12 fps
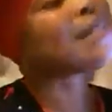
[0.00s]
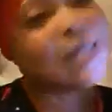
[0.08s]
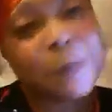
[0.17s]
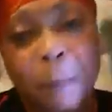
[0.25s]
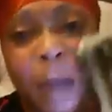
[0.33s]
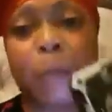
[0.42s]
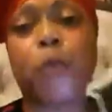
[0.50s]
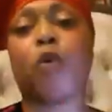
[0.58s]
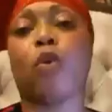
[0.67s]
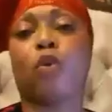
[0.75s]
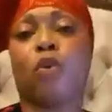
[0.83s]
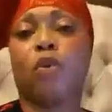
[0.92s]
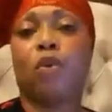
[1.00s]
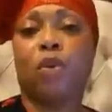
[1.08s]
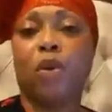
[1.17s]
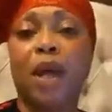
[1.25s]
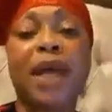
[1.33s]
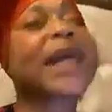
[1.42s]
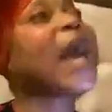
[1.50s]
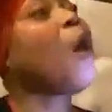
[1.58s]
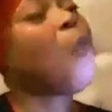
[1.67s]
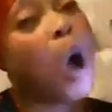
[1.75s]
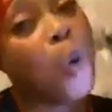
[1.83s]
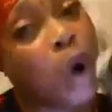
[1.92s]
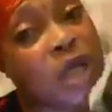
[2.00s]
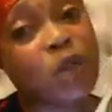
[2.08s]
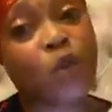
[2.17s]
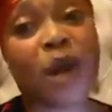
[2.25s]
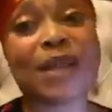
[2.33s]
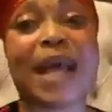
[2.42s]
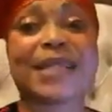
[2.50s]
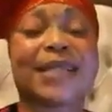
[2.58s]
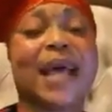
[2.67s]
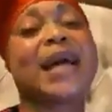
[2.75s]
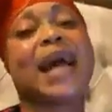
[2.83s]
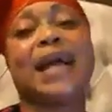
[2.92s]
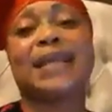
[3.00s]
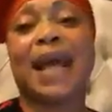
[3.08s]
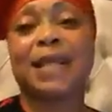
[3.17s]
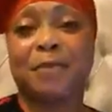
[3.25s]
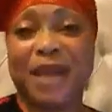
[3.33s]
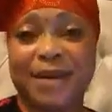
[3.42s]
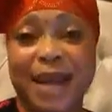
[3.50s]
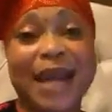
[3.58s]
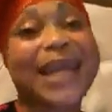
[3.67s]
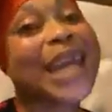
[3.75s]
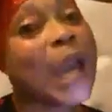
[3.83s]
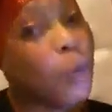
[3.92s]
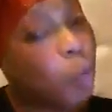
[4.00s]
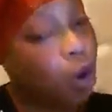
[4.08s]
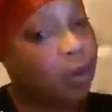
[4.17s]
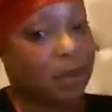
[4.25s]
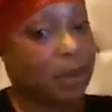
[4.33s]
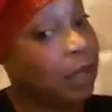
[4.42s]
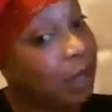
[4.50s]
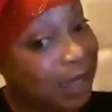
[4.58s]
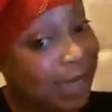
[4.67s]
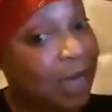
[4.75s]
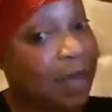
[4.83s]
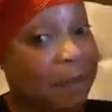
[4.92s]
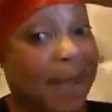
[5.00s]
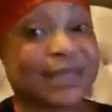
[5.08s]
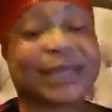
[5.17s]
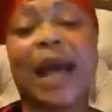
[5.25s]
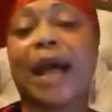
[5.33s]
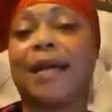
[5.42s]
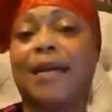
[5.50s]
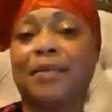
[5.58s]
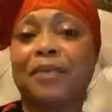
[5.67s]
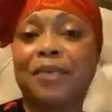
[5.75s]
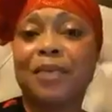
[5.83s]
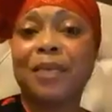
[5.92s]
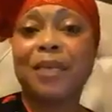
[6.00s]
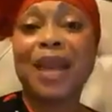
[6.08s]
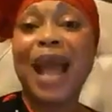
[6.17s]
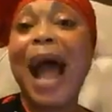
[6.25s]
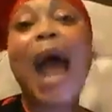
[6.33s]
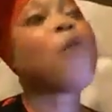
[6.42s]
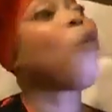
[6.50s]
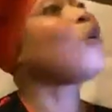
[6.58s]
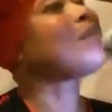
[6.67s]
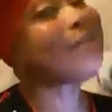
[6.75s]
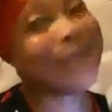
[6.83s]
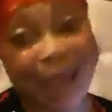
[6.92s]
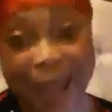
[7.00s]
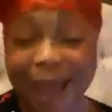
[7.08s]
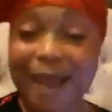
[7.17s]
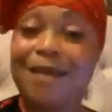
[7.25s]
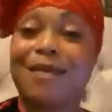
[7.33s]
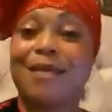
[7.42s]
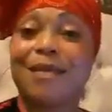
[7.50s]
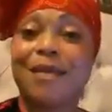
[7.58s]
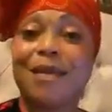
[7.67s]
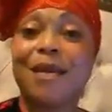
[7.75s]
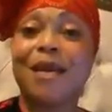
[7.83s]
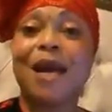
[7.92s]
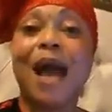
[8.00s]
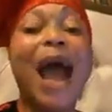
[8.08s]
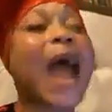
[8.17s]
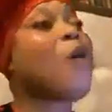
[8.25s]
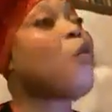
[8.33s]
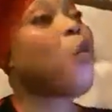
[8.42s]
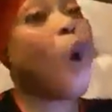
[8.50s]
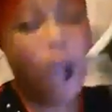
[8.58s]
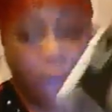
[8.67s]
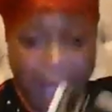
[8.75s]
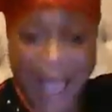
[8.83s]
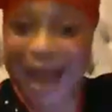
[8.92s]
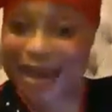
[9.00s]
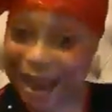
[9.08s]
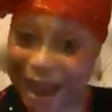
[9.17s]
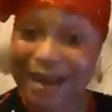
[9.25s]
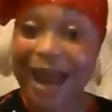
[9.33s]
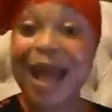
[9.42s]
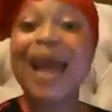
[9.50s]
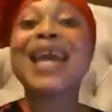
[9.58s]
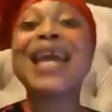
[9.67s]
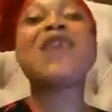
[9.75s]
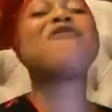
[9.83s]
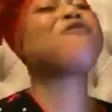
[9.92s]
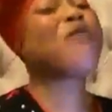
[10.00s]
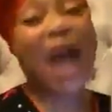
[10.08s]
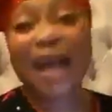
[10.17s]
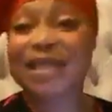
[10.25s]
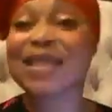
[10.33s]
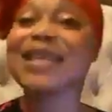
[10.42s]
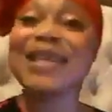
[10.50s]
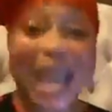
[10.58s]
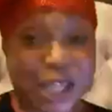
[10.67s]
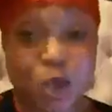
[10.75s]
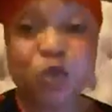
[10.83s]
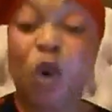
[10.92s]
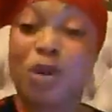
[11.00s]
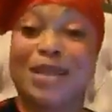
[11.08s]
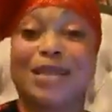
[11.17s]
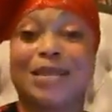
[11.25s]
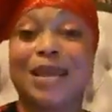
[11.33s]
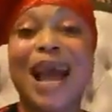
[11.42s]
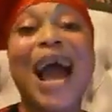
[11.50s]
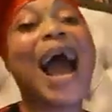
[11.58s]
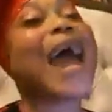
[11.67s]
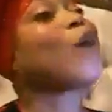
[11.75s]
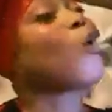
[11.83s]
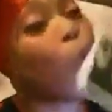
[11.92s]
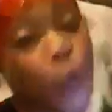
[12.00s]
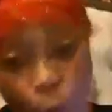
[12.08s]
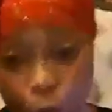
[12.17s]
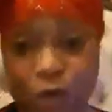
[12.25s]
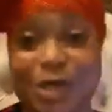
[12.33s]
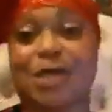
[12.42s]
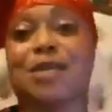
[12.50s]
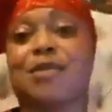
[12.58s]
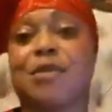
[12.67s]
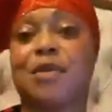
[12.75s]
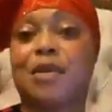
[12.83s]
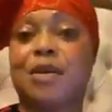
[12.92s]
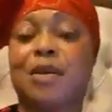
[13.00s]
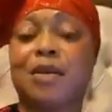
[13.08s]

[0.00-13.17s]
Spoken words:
Ask people. K1 was the one that sang at that burial. K1, King Masha. I was there. I wore Ankara. In fact, guess what? I cooked.